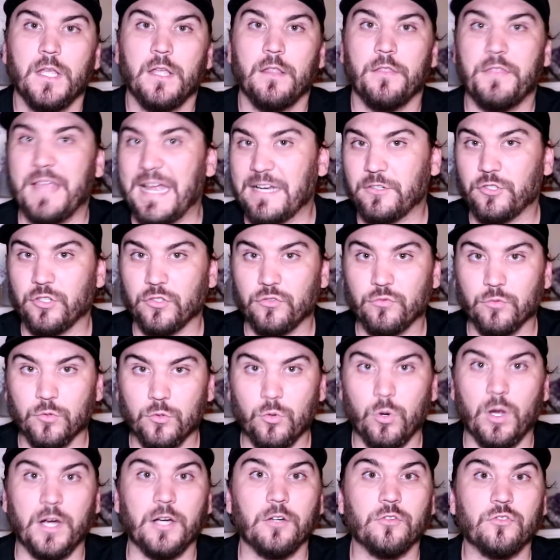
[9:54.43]
That just
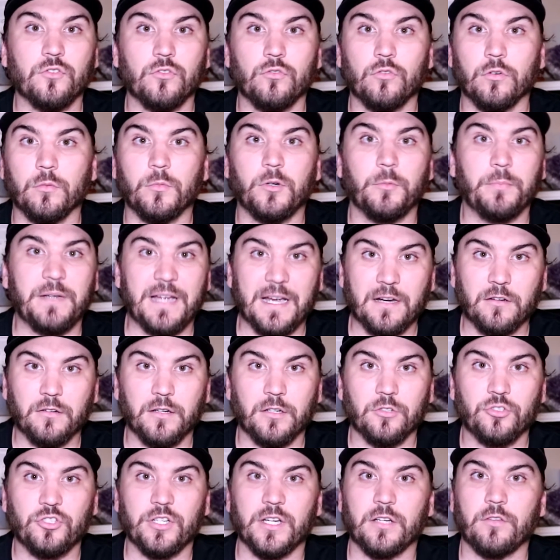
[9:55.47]
requires a normal
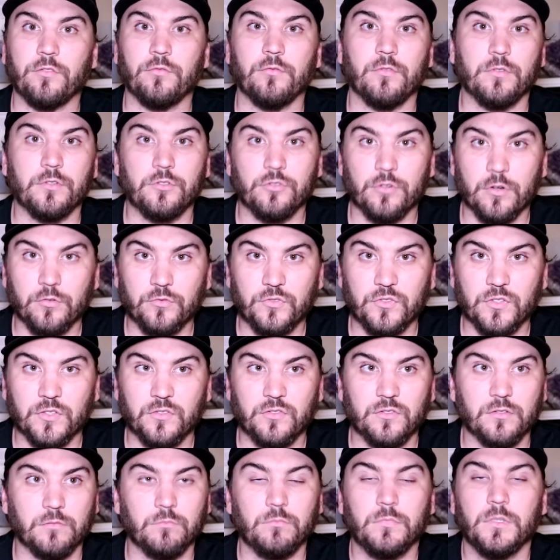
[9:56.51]
background check through the DROS
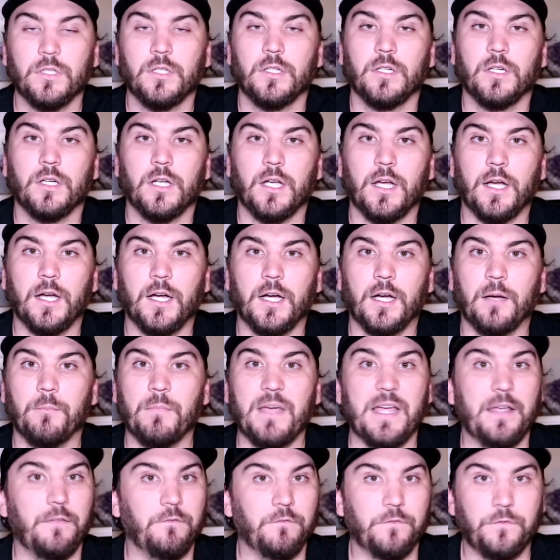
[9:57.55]
system
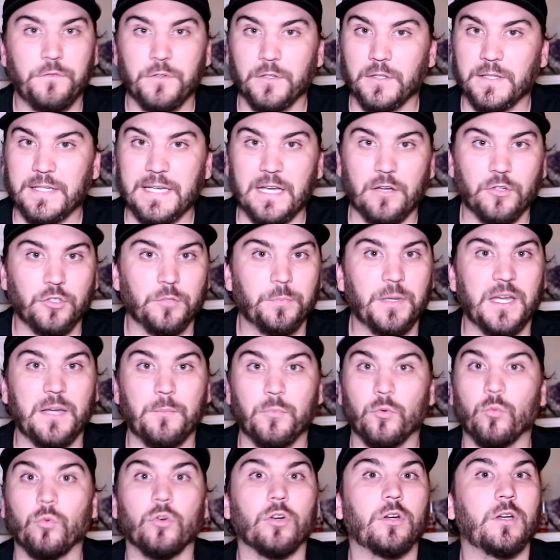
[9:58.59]
and filling out your
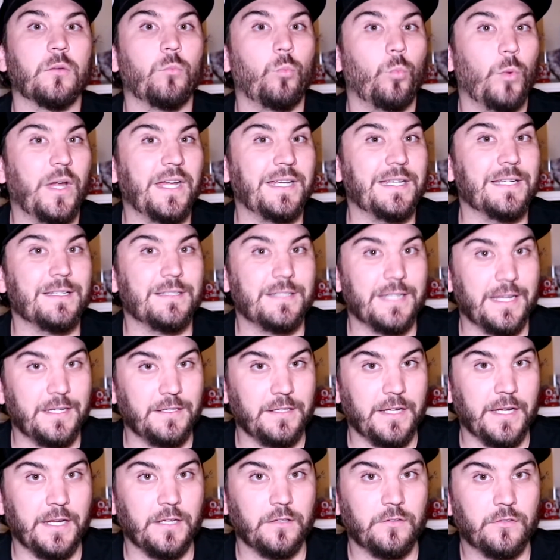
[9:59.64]
paperwork and waiting 10
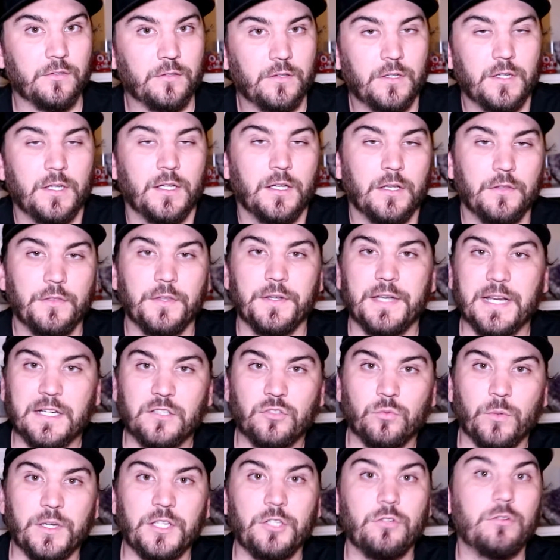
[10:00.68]
days. The
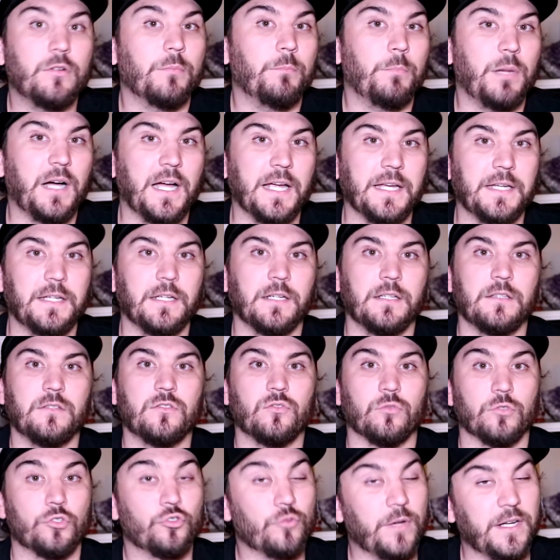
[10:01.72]
next way you can buy guns
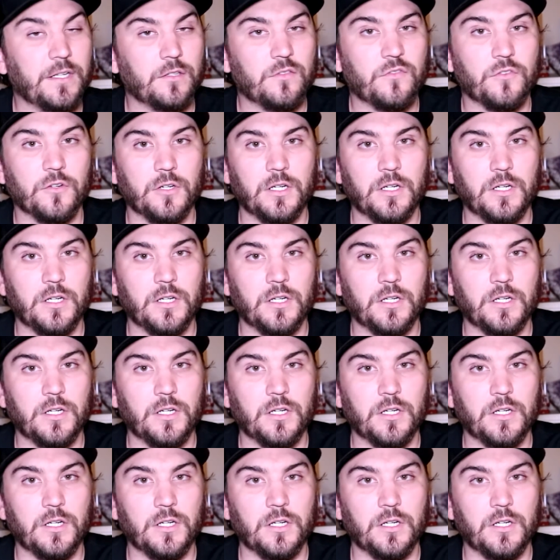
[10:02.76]
or transfer